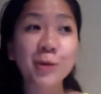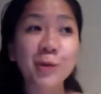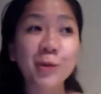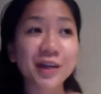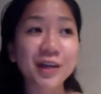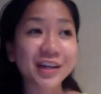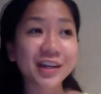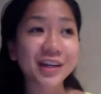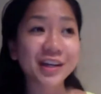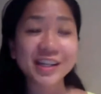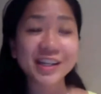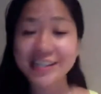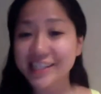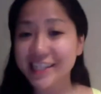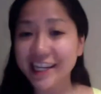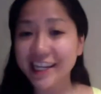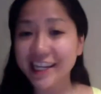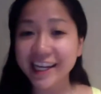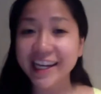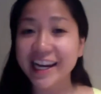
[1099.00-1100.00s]
We
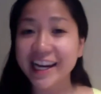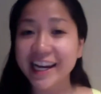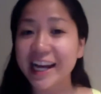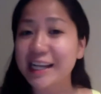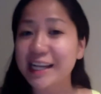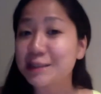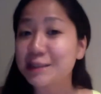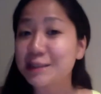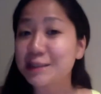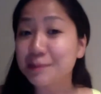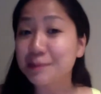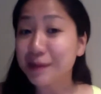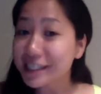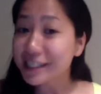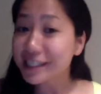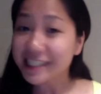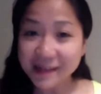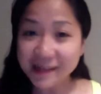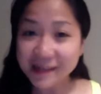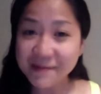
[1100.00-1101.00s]
couldn't date as
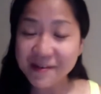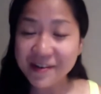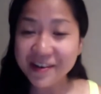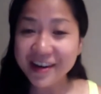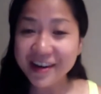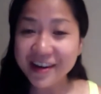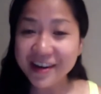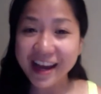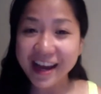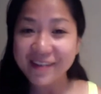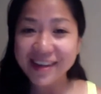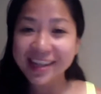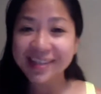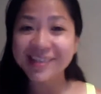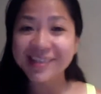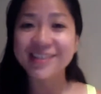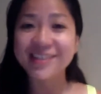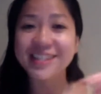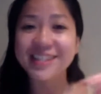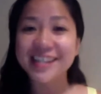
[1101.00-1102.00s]
much anymore,
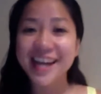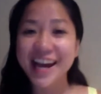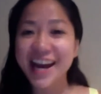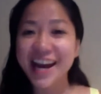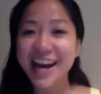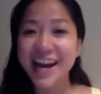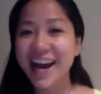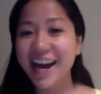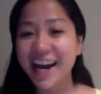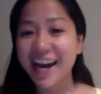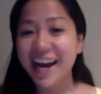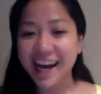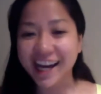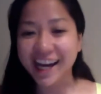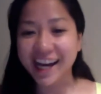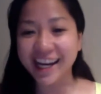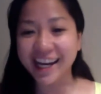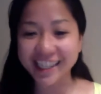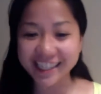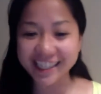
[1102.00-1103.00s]
having those
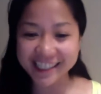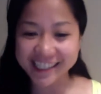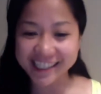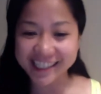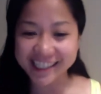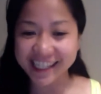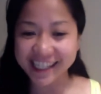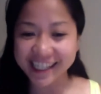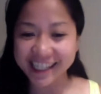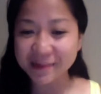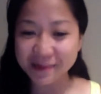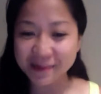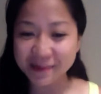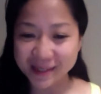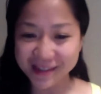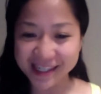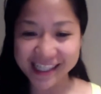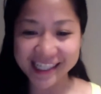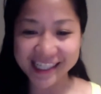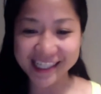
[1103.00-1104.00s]
dates
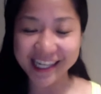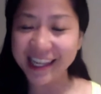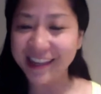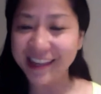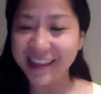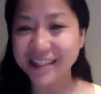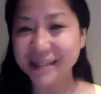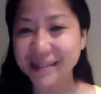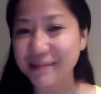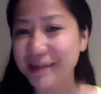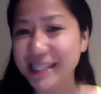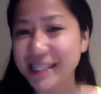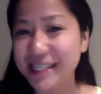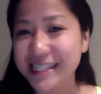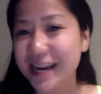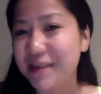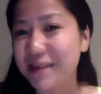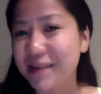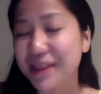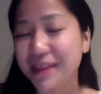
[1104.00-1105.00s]
between each other or
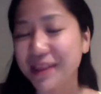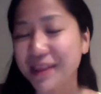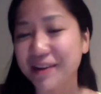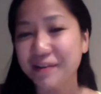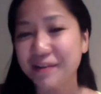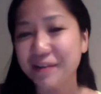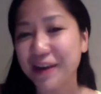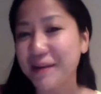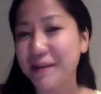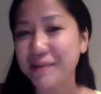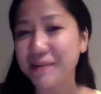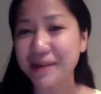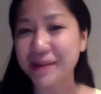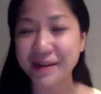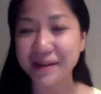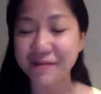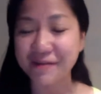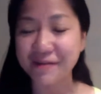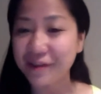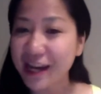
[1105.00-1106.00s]
spending time with our
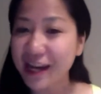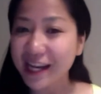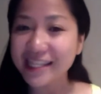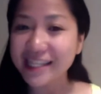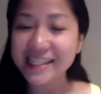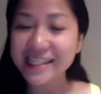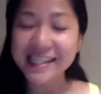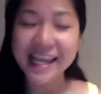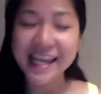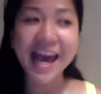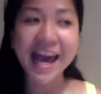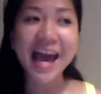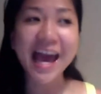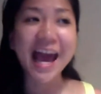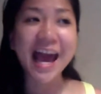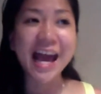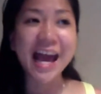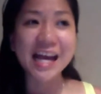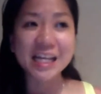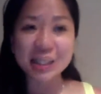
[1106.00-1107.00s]
family and friends.
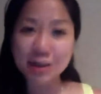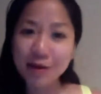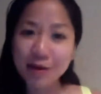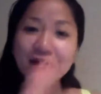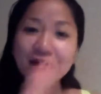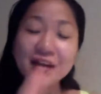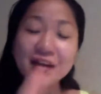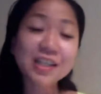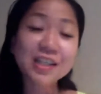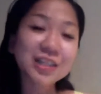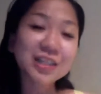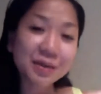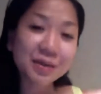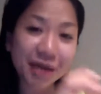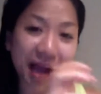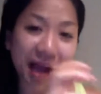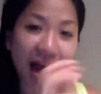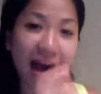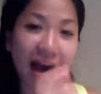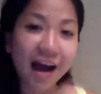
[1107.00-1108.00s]
So
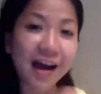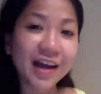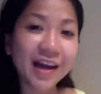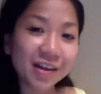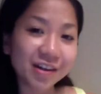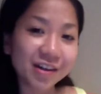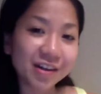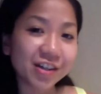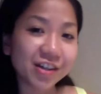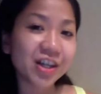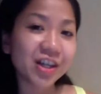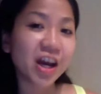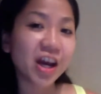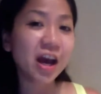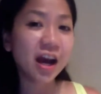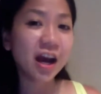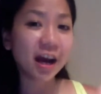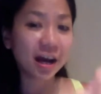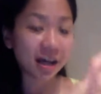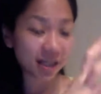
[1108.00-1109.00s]
eventually we
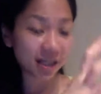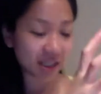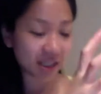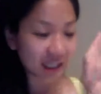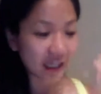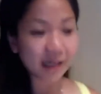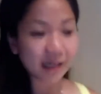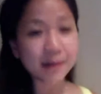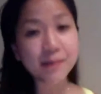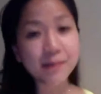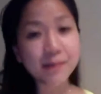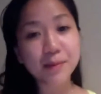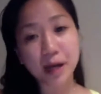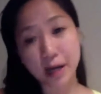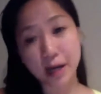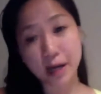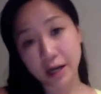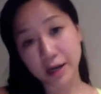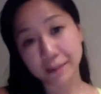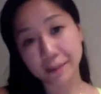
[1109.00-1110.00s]
hired a
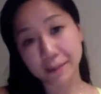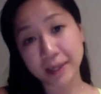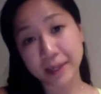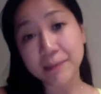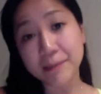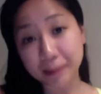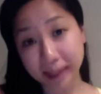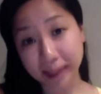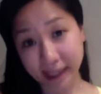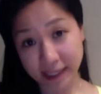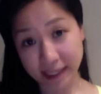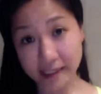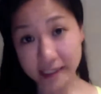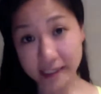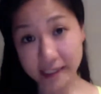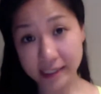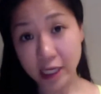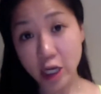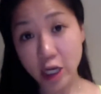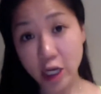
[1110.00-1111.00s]
team in
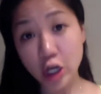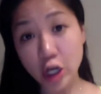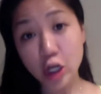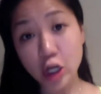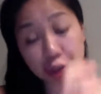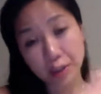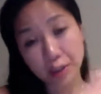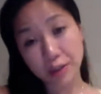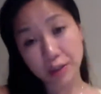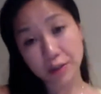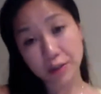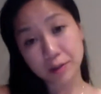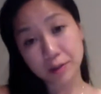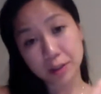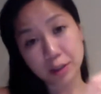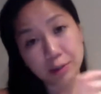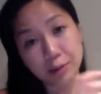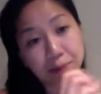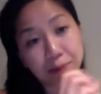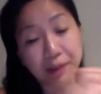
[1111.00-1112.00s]
place
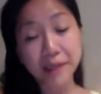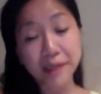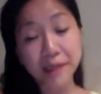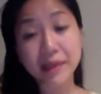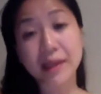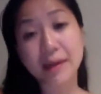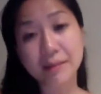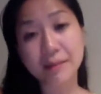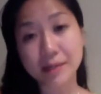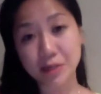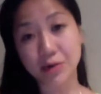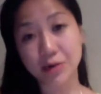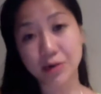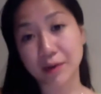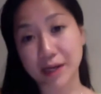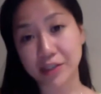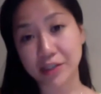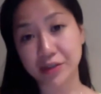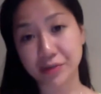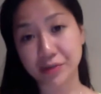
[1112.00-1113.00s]
to put them
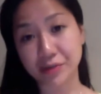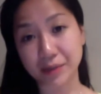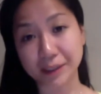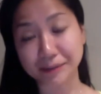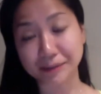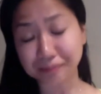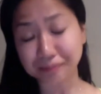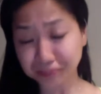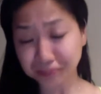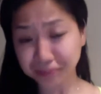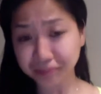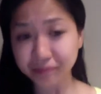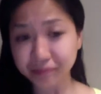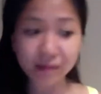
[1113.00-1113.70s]
into our restaurant,